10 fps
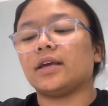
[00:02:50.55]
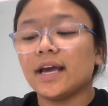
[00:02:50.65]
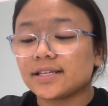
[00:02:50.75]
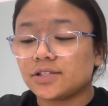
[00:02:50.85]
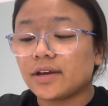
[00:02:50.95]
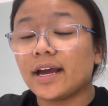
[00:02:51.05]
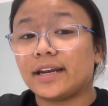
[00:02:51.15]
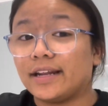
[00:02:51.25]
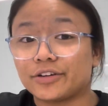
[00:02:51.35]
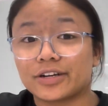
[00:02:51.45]
Yes, you can.
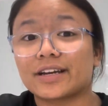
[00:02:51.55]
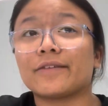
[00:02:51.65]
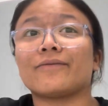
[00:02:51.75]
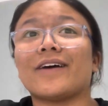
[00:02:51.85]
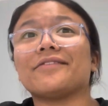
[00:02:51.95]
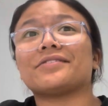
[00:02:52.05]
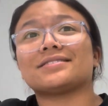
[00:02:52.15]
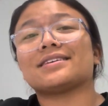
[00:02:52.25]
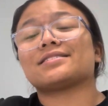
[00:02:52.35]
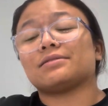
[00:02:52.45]
And then you're going to give them 5 to
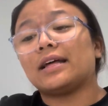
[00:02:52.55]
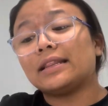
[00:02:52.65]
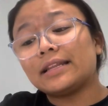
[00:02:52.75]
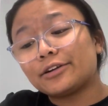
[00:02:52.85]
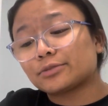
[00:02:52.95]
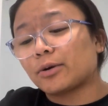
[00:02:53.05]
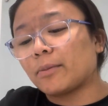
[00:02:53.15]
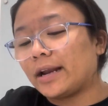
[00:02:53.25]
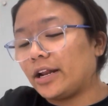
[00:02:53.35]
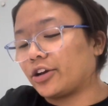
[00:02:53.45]
6 liters per
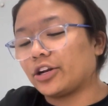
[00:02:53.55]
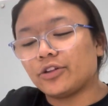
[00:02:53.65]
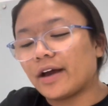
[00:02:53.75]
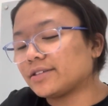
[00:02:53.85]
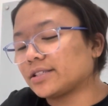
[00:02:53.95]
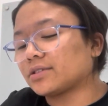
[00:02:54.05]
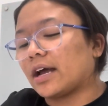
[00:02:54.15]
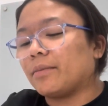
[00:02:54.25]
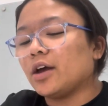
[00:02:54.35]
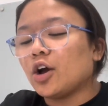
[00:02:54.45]
minute. You're going to do that every single
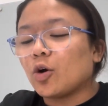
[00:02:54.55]
time.